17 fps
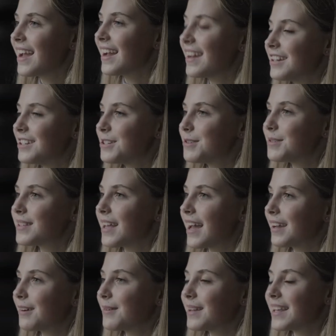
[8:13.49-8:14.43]
And she was
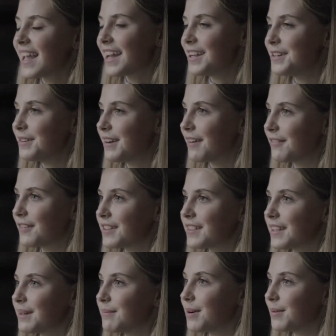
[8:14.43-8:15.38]
like, we can't do
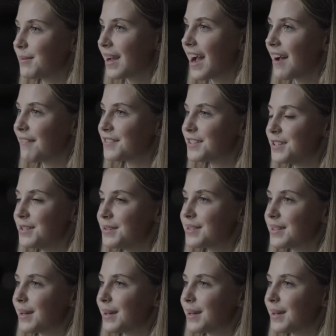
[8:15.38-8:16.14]
everything, but we have to do